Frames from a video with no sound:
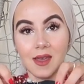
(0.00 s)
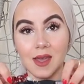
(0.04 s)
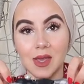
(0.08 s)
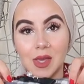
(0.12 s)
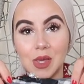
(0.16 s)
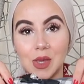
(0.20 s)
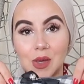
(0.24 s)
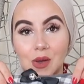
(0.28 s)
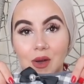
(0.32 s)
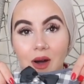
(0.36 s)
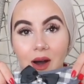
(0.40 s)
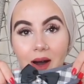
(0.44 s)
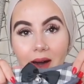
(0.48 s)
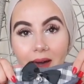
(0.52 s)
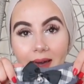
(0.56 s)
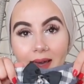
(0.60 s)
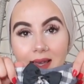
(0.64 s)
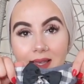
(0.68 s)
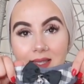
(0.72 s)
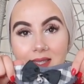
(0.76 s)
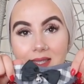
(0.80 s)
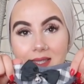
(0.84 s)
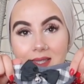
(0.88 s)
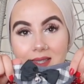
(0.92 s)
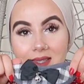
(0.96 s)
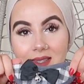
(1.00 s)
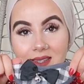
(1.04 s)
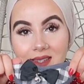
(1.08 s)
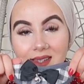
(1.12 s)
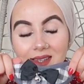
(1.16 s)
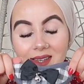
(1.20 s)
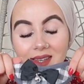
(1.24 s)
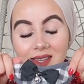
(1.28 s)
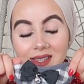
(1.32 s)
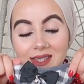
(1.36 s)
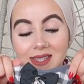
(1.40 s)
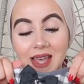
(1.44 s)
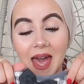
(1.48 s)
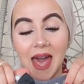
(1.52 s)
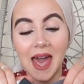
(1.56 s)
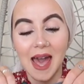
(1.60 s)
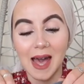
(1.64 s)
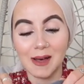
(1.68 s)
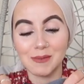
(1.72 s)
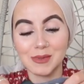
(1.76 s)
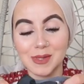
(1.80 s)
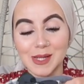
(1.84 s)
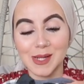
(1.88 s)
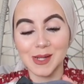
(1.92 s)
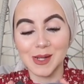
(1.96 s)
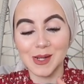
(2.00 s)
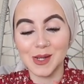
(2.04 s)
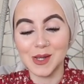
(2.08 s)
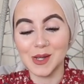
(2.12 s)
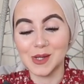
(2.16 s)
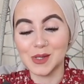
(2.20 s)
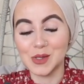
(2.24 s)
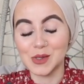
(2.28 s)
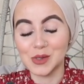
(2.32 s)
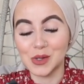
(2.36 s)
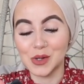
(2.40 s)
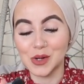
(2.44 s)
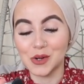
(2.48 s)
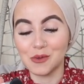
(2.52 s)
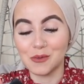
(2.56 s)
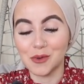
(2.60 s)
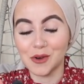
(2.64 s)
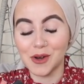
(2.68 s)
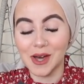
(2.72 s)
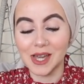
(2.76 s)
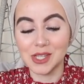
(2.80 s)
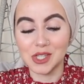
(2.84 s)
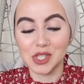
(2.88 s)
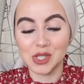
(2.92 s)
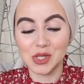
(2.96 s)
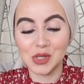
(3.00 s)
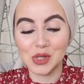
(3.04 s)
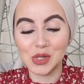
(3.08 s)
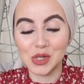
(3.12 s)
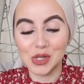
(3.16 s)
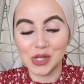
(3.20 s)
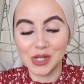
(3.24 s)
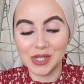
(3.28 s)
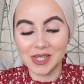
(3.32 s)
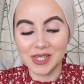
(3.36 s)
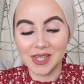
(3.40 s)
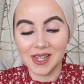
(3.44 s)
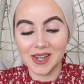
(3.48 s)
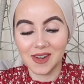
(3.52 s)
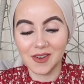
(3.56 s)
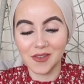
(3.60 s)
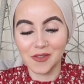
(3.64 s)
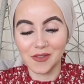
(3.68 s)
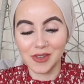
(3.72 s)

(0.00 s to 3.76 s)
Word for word: you guys it's absolutely adorable i just couldn't